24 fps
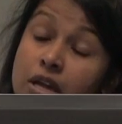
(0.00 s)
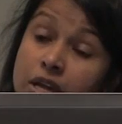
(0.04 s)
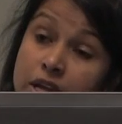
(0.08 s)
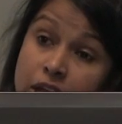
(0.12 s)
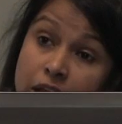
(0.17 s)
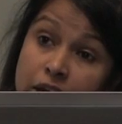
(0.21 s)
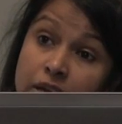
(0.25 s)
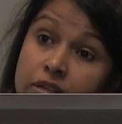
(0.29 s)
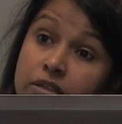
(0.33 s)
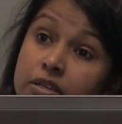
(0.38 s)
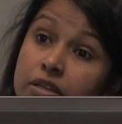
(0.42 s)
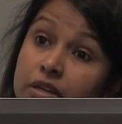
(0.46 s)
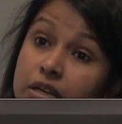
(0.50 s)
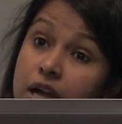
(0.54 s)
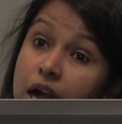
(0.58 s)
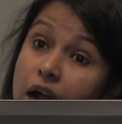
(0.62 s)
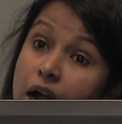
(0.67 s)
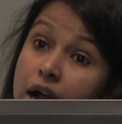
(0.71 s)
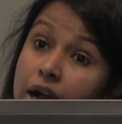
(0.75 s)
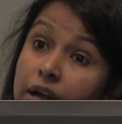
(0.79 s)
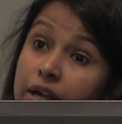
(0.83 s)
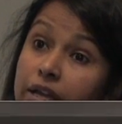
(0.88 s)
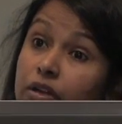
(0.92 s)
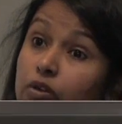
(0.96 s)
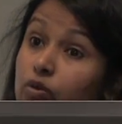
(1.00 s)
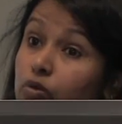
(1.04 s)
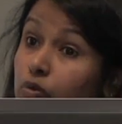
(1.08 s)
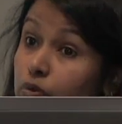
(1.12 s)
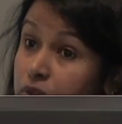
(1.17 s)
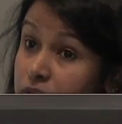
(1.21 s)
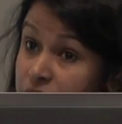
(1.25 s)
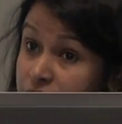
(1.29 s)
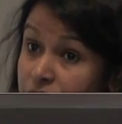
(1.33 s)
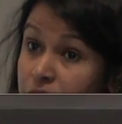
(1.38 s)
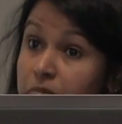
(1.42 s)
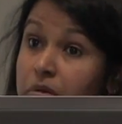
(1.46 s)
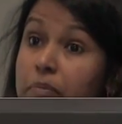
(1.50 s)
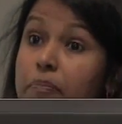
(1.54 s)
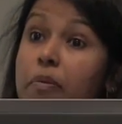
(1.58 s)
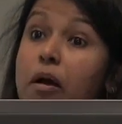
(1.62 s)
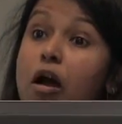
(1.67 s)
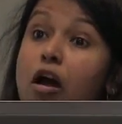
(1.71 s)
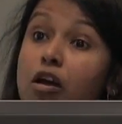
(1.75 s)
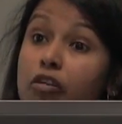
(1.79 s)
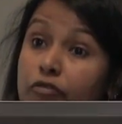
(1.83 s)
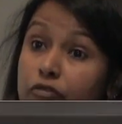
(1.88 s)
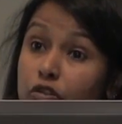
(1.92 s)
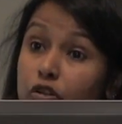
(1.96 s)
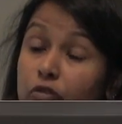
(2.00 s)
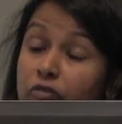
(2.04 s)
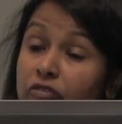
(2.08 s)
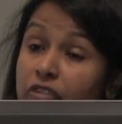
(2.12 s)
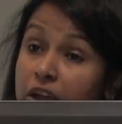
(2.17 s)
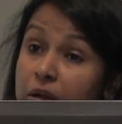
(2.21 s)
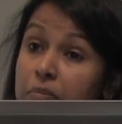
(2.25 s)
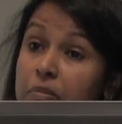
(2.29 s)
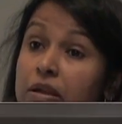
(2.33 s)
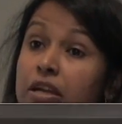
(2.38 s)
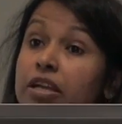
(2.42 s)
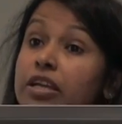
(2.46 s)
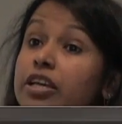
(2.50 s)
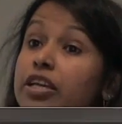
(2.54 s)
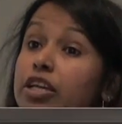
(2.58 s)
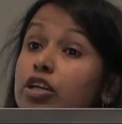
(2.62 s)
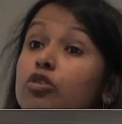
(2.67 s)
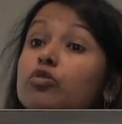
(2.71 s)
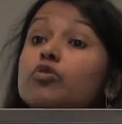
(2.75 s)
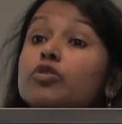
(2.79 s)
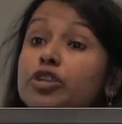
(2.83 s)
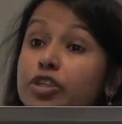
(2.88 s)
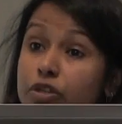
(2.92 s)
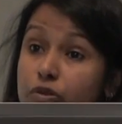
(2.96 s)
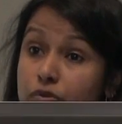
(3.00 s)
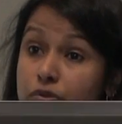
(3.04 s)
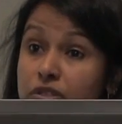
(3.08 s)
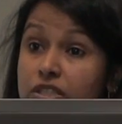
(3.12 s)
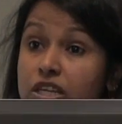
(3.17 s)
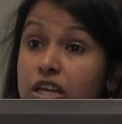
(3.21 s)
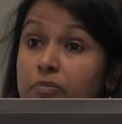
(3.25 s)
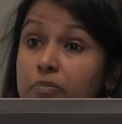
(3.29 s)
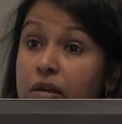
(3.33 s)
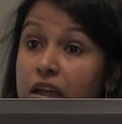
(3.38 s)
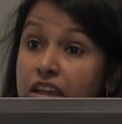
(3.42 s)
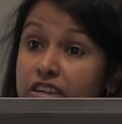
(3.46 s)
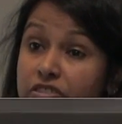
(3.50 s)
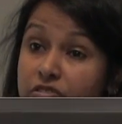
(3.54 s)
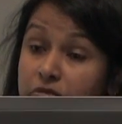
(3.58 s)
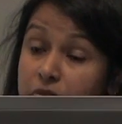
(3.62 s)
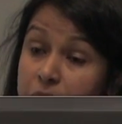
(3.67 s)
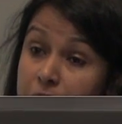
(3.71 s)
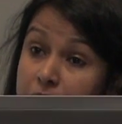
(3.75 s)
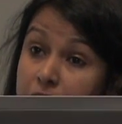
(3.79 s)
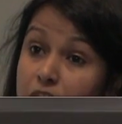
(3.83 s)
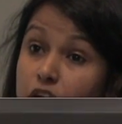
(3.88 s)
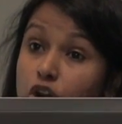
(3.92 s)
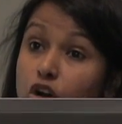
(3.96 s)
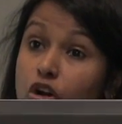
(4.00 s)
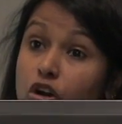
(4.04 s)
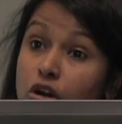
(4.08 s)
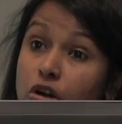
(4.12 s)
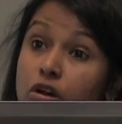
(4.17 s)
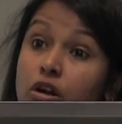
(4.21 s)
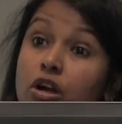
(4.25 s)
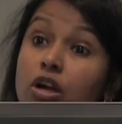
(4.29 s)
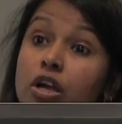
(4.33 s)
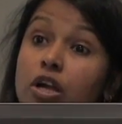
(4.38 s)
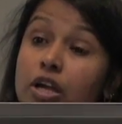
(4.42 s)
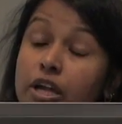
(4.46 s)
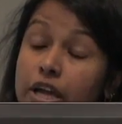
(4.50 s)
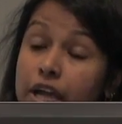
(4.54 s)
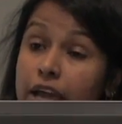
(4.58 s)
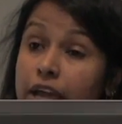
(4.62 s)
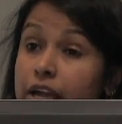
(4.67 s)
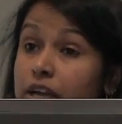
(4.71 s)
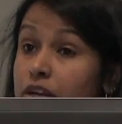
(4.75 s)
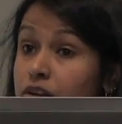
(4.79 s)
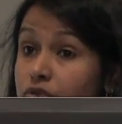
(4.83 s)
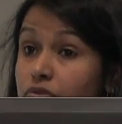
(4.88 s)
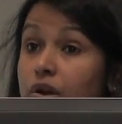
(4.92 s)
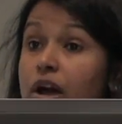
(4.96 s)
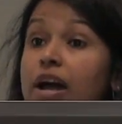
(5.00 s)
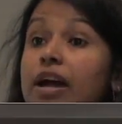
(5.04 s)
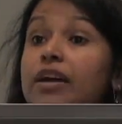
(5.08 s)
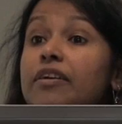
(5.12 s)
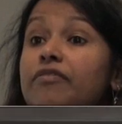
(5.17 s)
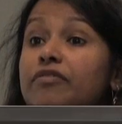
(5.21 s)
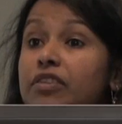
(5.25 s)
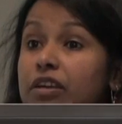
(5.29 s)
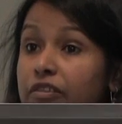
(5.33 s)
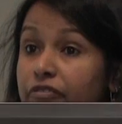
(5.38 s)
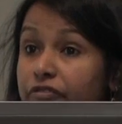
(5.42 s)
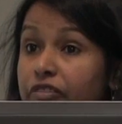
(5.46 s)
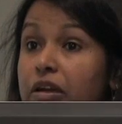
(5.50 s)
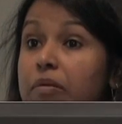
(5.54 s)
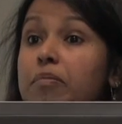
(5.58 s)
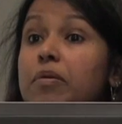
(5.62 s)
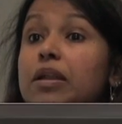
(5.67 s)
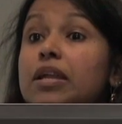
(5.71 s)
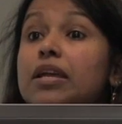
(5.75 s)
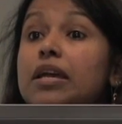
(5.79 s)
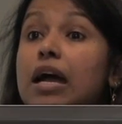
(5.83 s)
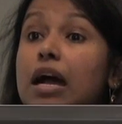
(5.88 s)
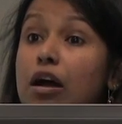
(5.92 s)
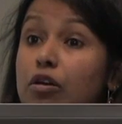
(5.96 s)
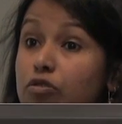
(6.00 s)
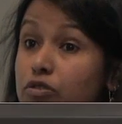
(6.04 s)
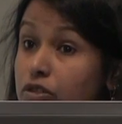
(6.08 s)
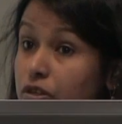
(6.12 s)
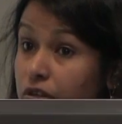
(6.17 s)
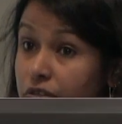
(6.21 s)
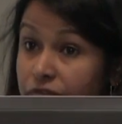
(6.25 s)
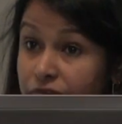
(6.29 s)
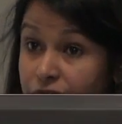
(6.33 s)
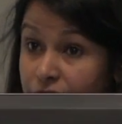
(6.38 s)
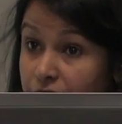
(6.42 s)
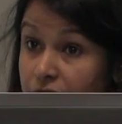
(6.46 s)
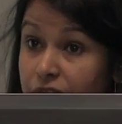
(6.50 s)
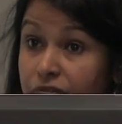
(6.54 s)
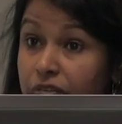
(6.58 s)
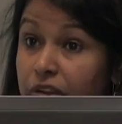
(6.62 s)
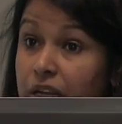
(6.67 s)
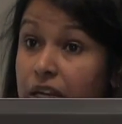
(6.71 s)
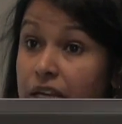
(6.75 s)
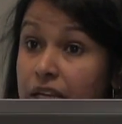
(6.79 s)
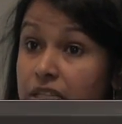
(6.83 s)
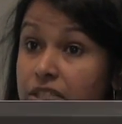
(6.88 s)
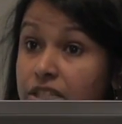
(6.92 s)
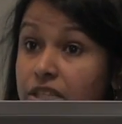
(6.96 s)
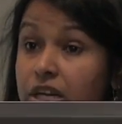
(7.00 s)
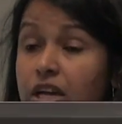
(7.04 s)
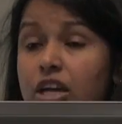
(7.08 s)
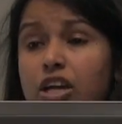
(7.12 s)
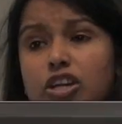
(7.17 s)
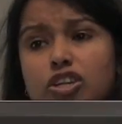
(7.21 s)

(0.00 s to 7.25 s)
another guy who is from a powerful family, he could use the blasphemy law and drive that family out of a village.